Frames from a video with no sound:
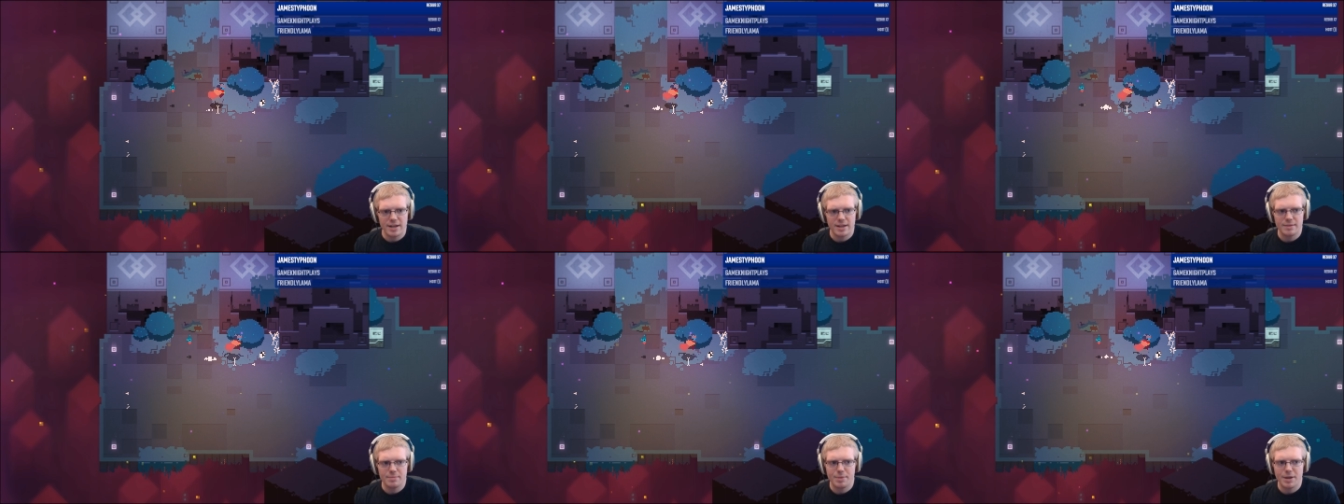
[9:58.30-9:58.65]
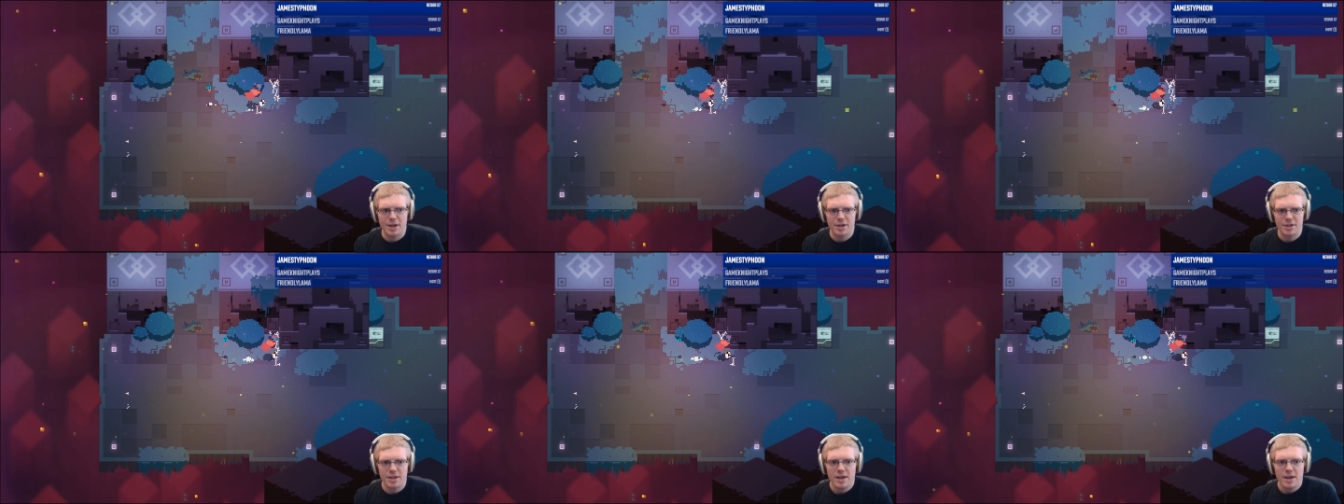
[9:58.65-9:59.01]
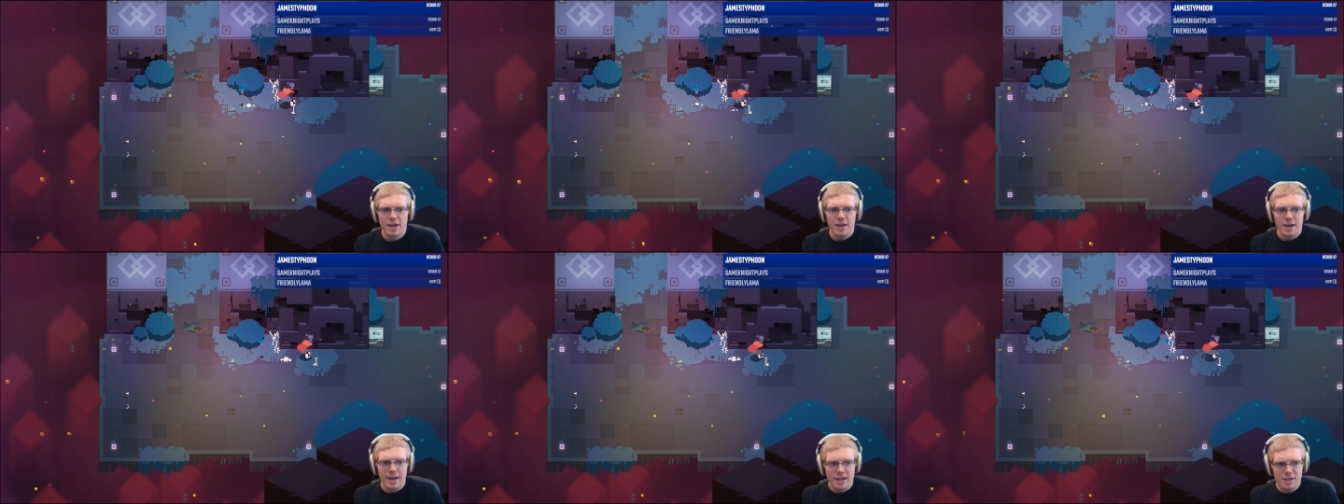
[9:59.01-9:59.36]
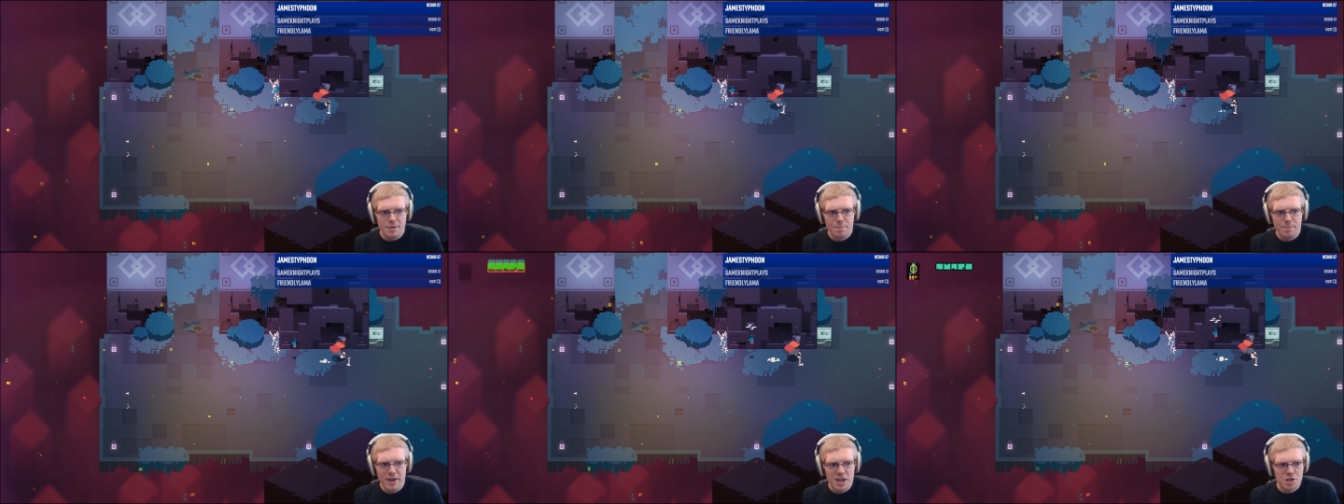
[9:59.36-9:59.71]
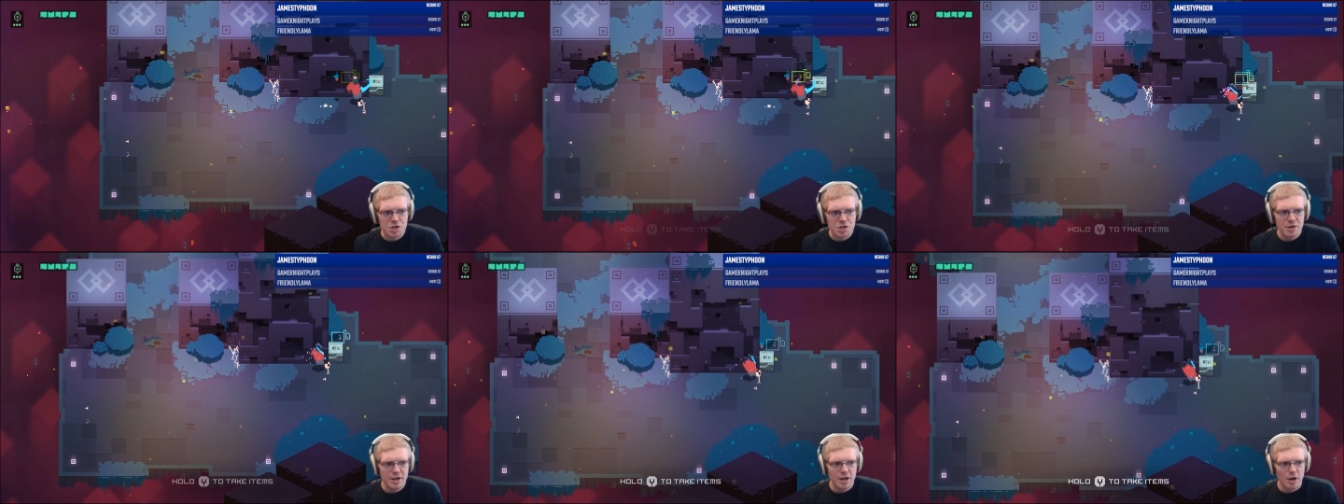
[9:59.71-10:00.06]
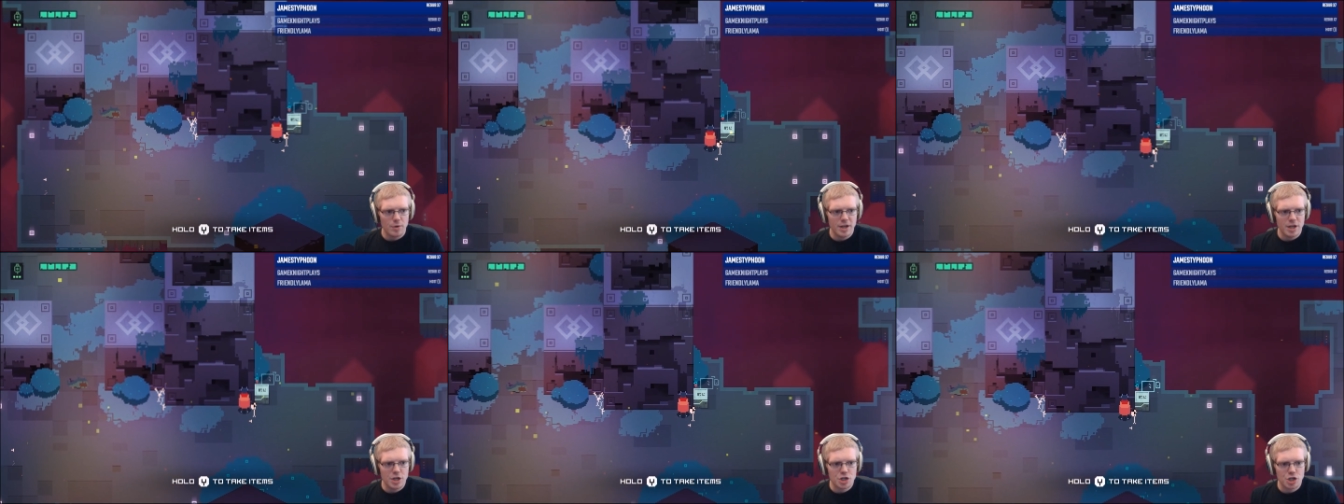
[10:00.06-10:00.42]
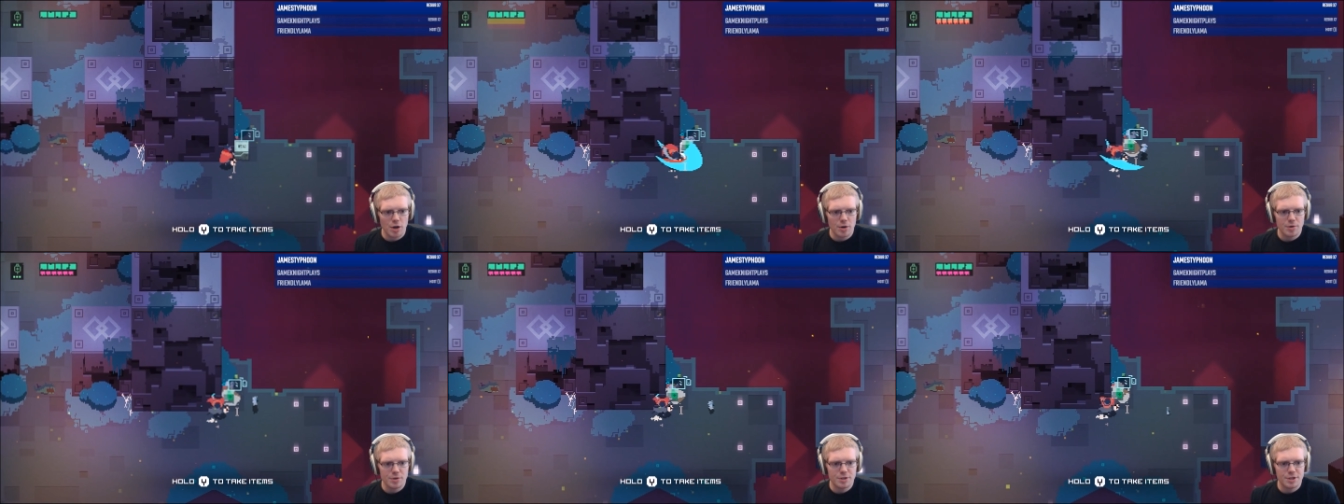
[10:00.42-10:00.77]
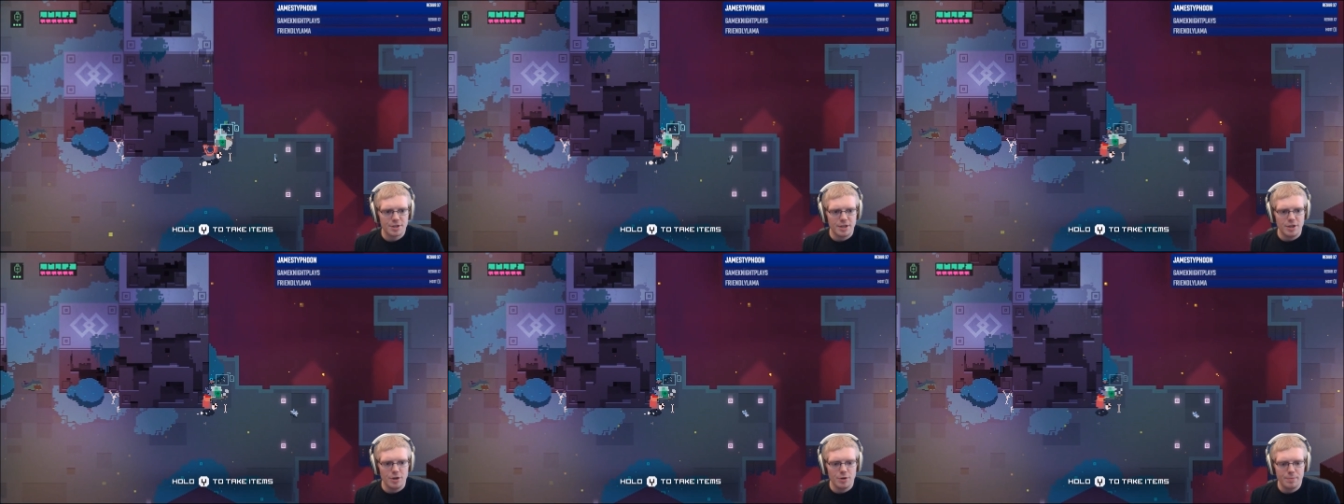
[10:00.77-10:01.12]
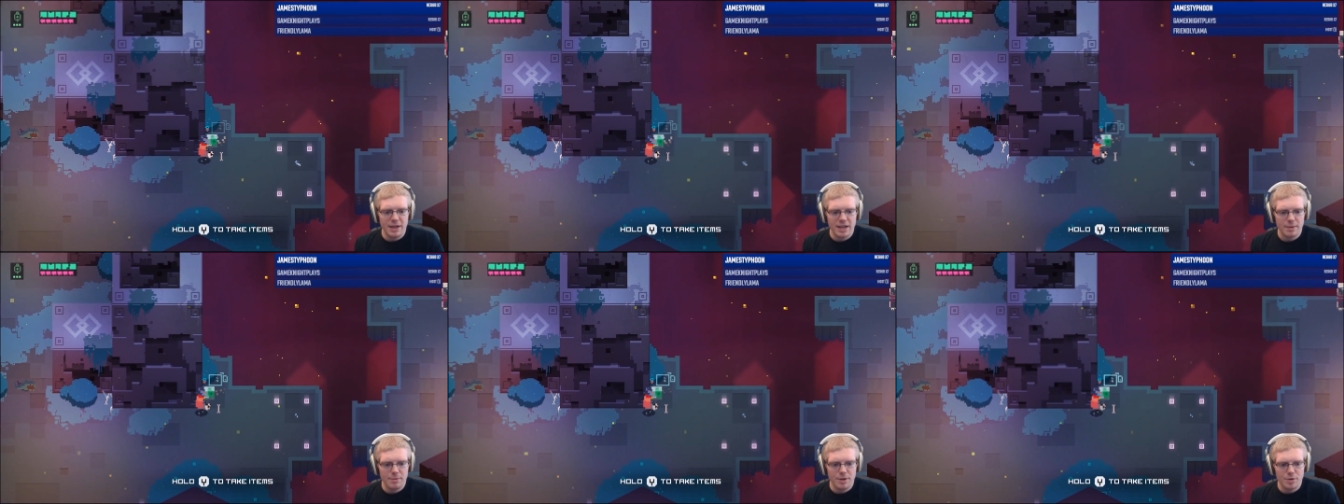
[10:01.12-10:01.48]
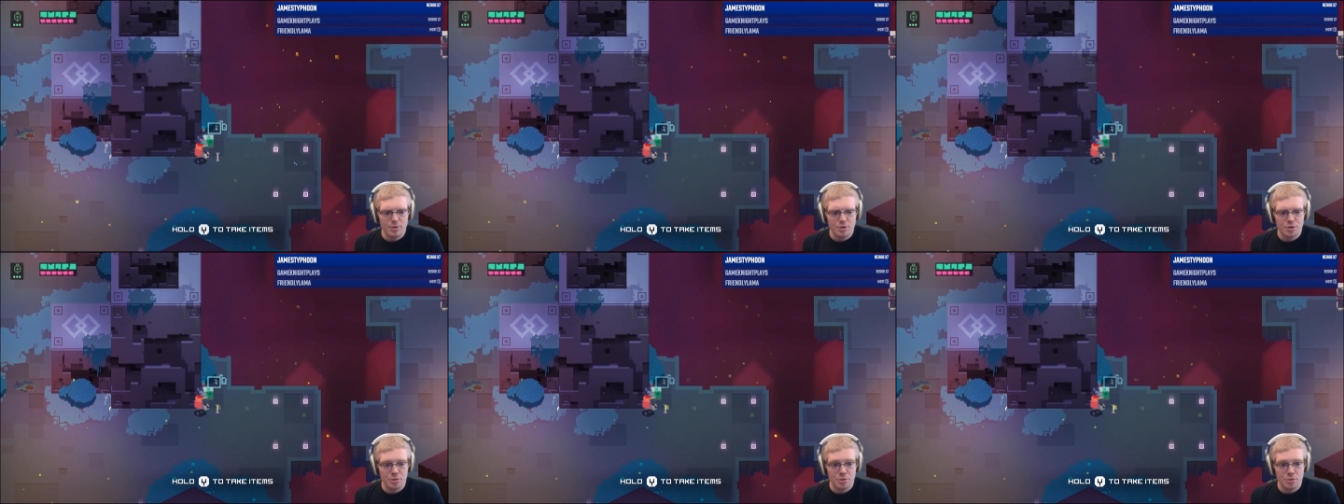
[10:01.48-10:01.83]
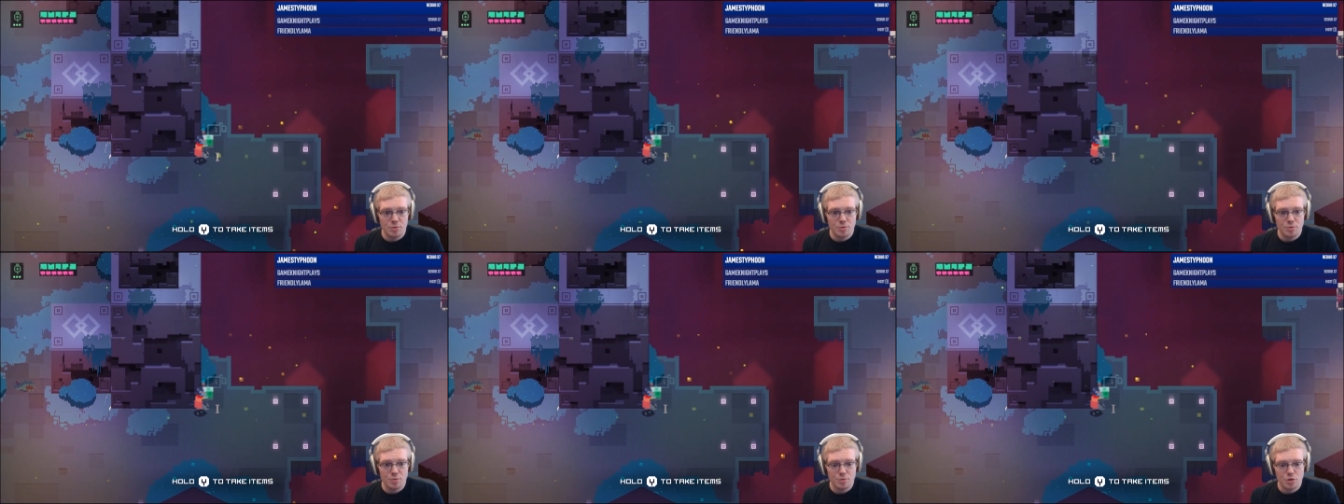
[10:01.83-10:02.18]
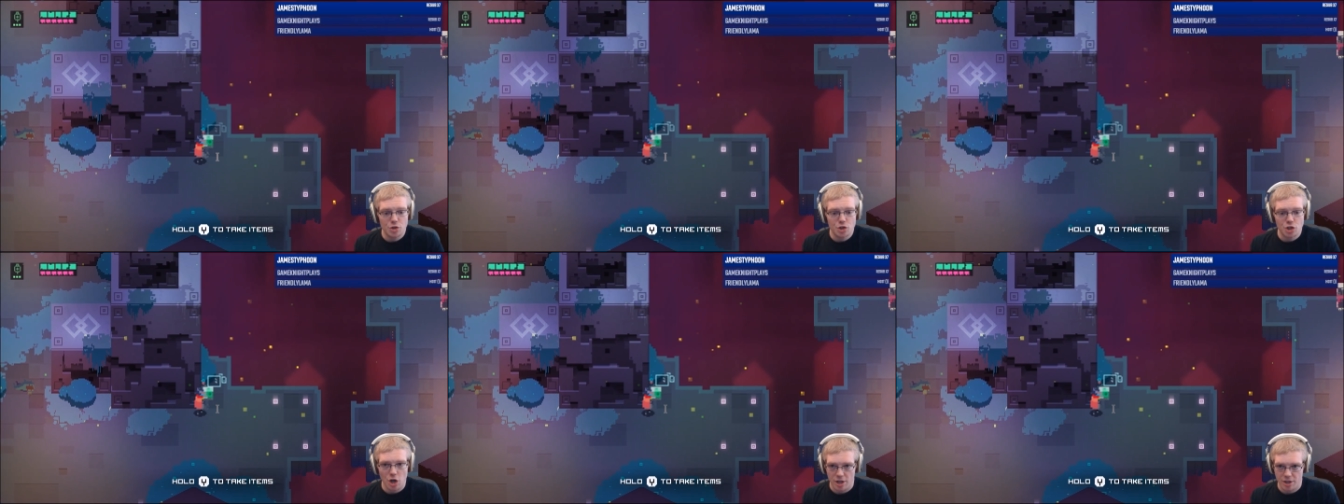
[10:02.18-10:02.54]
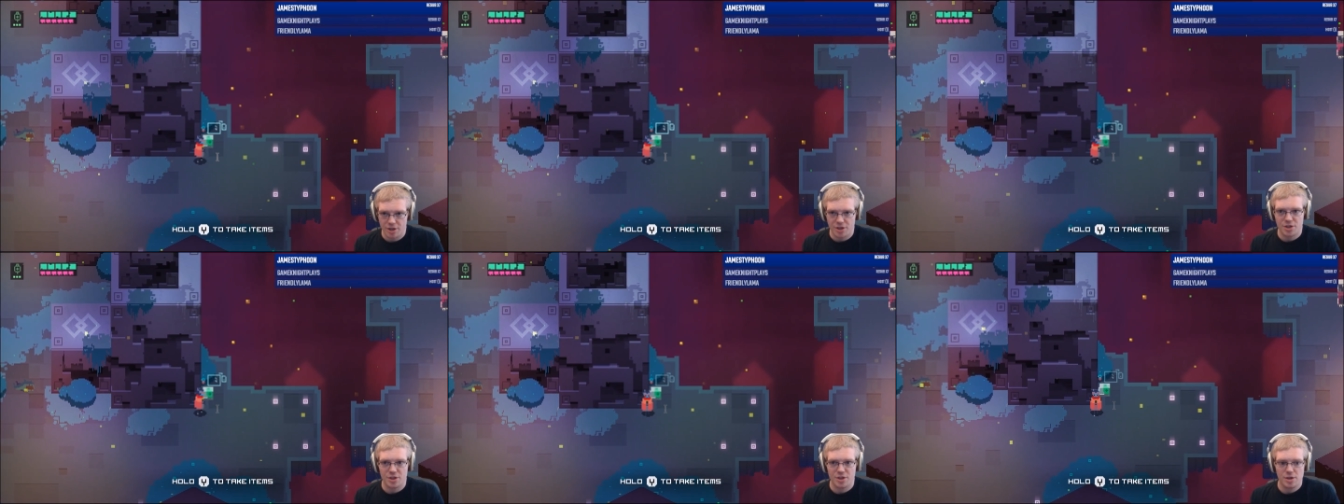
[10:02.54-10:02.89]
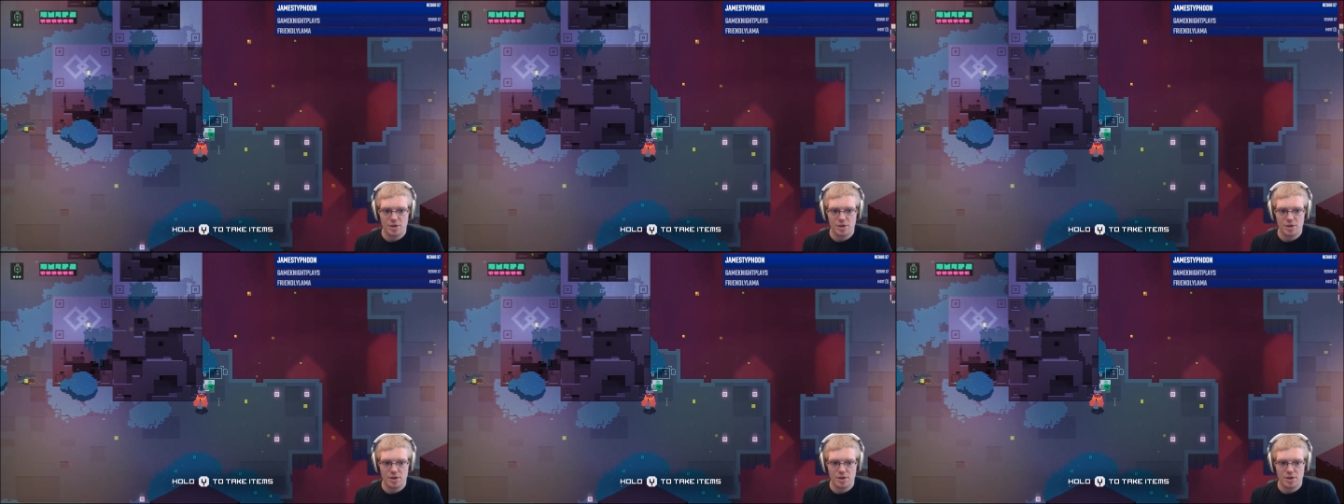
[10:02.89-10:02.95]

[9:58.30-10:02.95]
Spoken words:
because in the picture it only showed you being immune to shots,